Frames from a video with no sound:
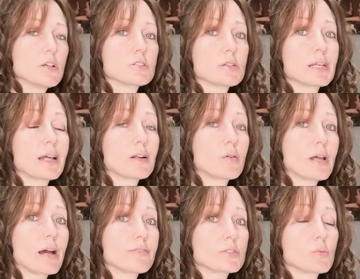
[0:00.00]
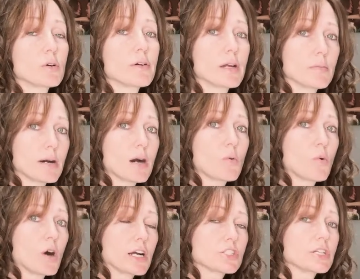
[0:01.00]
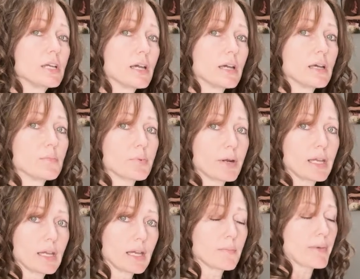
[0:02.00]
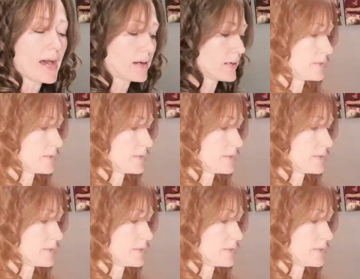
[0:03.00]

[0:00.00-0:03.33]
so that I don't have to worry about washing it and bringing it back.